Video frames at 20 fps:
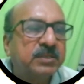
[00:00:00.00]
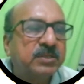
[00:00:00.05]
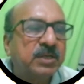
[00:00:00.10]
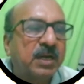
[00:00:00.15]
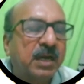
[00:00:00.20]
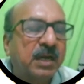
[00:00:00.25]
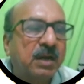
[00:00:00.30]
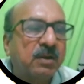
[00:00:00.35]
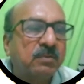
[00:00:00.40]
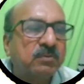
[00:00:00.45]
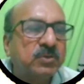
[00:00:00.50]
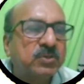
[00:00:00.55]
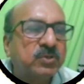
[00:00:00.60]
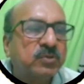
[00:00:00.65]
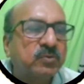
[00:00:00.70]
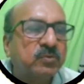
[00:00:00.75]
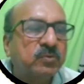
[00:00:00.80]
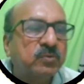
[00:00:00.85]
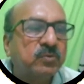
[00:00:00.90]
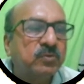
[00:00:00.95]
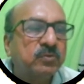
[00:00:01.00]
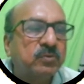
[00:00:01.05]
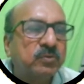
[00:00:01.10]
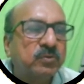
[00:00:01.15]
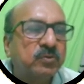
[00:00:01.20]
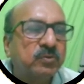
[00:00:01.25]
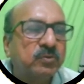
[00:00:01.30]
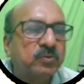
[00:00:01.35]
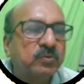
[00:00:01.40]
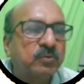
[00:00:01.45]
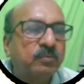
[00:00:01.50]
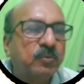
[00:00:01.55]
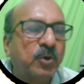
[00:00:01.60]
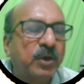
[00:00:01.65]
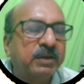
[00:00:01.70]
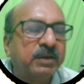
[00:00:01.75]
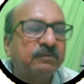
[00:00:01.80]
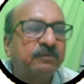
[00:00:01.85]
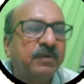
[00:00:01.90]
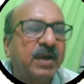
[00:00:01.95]
around 2 to
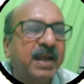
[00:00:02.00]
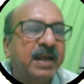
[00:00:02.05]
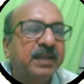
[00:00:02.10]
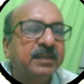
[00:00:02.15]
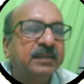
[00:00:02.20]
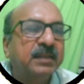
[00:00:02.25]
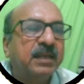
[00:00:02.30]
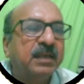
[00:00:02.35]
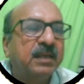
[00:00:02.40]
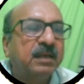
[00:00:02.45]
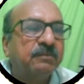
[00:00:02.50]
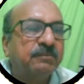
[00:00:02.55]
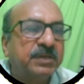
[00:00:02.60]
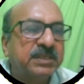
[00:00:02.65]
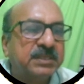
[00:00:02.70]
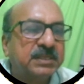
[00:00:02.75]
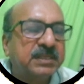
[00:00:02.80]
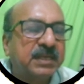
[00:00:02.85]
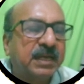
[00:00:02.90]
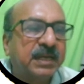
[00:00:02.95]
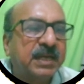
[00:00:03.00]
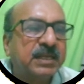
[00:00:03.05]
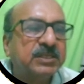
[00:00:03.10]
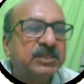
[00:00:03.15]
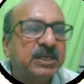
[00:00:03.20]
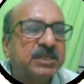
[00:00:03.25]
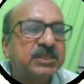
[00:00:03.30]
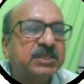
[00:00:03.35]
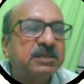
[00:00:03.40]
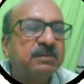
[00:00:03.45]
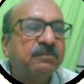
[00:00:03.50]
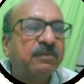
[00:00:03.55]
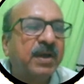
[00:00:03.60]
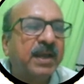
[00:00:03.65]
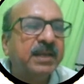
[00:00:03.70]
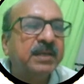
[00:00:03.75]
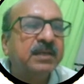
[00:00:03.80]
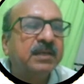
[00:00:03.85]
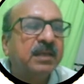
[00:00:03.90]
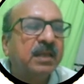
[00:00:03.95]
2.5, which is again
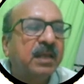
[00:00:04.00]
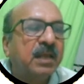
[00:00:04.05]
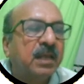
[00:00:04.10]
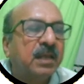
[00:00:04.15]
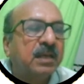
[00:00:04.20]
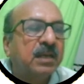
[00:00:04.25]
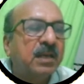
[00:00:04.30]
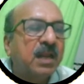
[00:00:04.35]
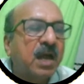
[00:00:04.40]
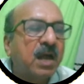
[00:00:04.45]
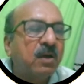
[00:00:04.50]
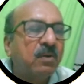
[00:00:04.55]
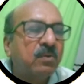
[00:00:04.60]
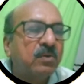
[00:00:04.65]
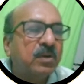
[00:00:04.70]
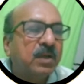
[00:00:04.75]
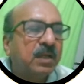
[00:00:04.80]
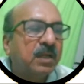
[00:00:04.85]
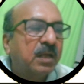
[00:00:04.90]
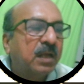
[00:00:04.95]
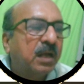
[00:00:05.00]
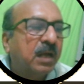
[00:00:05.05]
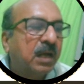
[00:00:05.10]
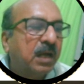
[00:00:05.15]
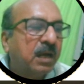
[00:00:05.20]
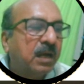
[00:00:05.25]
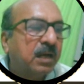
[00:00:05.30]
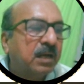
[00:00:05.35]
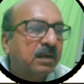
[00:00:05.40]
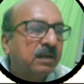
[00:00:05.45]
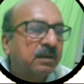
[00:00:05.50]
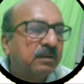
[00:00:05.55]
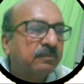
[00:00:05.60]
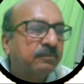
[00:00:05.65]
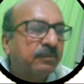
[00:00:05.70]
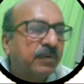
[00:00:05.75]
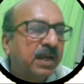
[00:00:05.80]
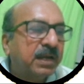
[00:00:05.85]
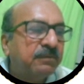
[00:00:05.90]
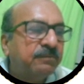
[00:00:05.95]
justified. Now,
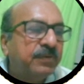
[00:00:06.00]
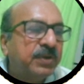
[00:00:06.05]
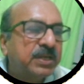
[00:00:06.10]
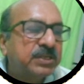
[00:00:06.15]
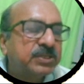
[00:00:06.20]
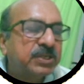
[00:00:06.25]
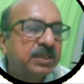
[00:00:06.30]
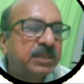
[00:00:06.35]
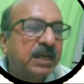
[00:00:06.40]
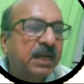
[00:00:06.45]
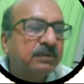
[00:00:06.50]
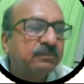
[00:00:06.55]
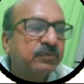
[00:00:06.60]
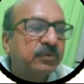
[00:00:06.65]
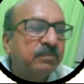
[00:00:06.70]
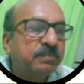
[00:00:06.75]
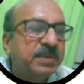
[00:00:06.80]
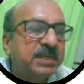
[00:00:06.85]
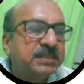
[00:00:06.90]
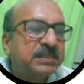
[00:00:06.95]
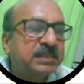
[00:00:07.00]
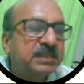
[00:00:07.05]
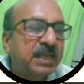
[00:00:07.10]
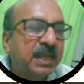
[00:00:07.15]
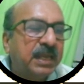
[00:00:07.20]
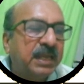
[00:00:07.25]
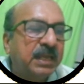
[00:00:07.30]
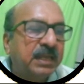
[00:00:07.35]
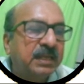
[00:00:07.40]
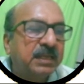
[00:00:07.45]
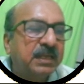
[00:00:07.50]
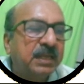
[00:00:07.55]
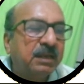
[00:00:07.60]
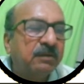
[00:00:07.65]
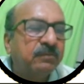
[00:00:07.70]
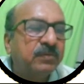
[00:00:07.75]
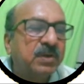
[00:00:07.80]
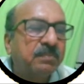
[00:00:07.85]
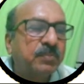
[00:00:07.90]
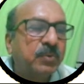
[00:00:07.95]
one feature that would be seen
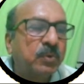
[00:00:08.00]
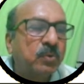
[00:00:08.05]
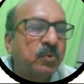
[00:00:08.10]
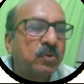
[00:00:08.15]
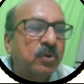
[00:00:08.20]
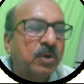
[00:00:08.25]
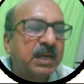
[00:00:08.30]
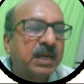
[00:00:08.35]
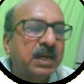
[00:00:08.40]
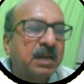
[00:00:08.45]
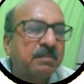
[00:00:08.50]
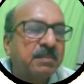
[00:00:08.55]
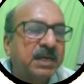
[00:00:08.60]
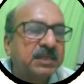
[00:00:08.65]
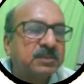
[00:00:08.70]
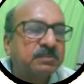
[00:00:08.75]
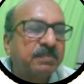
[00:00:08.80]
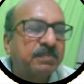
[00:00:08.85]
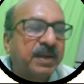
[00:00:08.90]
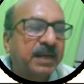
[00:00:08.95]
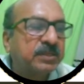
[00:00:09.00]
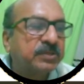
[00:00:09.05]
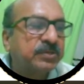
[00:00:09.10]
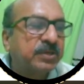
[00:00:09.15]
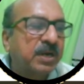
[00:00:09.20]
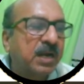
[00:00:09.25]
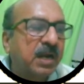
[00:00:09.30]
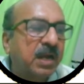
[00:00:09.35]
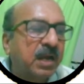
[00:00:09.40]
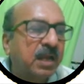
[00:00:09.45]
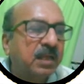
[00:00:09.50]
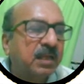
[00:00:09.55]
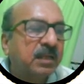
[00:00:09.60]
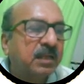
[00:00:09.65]
if the proton NMR spectra